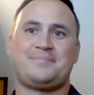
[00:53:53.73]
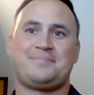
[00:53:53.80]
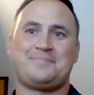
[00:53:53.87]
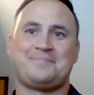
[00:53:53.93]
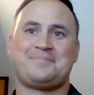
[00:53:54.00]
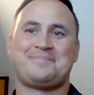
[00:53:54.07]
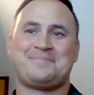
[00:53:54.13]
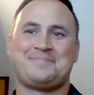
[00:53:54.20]

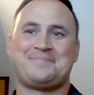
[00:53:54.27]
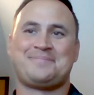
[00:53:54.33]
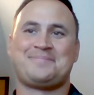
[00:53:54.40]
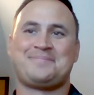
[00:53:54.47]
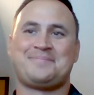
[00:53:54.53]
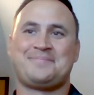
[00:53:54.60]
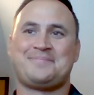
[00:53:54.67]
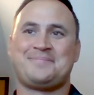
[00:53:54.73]

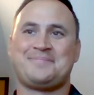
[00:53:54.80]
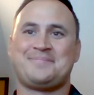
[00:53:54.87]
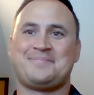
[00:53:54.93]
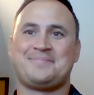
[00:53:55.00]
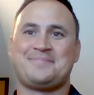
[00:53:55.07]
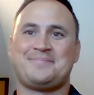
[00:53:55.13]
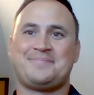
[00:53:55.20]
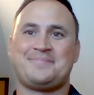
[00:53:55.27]

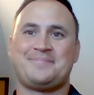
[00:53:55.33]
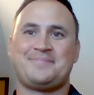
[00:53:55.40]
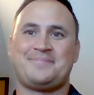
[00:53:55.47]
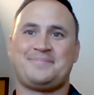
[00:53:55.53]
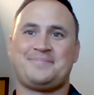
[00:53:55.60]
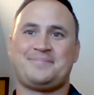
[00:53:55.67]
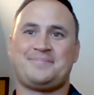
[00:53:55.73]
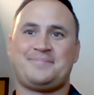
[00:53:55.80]

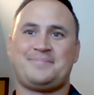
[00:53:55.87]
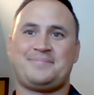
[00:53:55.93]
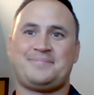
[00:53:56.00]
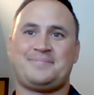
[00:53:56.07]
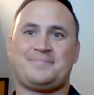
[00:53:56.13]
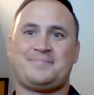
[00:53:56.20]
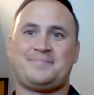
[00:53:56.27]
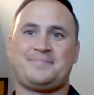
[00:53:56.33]

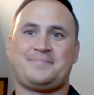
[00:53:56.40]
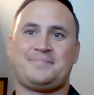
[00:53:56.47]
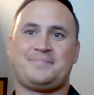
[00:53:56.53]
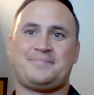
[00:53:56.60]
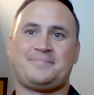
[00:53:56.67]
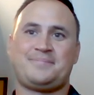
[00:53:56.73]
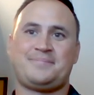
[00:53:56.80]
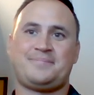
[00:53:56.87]

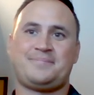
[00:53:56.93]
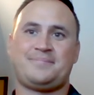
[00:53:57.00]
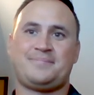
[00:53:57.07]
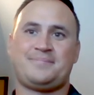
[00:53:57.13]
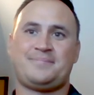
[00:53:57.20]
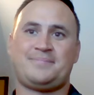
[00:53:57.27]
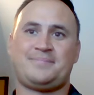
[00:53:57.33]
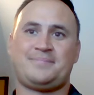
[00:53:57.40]

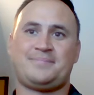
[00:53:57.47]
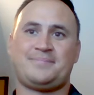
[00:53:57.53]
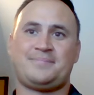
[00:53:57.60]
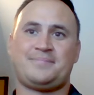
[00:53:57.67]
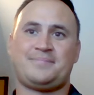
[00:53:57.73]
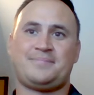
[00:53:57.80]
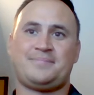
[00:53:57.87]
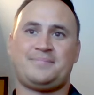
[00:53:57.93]

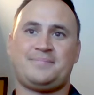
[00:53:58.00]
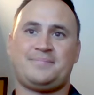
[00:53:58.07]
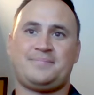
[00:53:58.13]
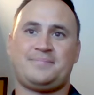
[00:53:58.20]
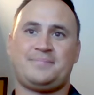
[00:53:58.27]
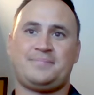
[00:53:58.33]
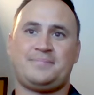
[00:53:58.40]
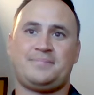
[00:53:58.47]

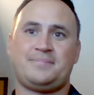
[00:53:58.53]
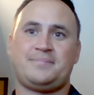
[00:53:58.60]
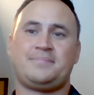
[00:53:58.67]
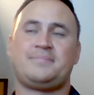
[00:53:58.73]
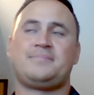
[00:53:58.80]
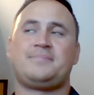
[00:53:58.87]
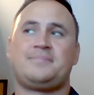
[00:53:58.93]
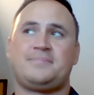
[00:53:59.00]

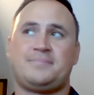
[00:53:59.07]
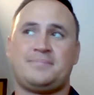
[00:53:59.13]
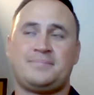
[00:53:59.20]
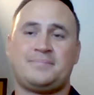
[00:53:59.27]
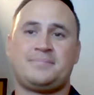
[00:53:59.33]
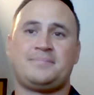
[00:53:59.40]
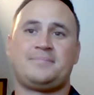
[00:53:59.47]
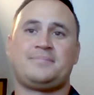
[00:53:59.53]

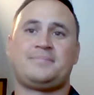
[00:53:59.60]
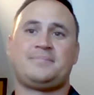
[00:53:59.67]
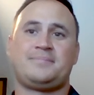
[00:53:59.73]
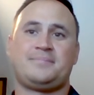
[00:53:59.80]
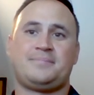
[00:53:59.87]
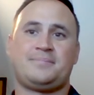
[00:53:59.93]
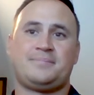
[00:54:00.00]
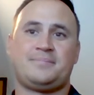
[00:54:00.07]

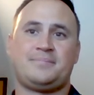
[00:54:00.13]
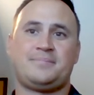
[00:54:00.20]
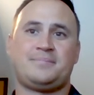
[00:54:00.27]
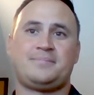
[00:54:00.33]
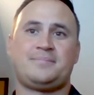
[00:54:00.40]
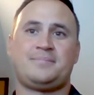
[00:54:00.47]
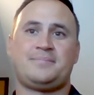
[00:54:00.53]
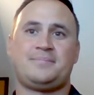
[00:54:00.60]

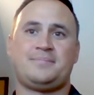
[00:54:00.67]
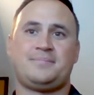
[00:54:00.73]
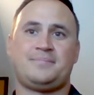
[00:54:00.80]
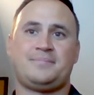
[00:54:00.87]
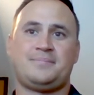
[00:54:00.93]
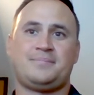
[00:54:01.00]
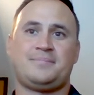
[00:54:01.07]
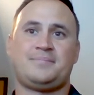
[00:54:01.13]

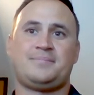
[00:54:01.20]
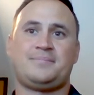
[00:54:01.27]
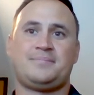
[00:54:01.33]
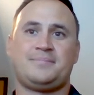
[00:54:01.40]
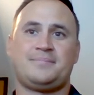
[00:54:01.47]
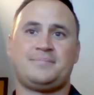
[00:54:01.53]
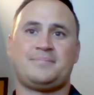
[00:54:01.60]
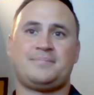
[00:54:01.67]
(silent)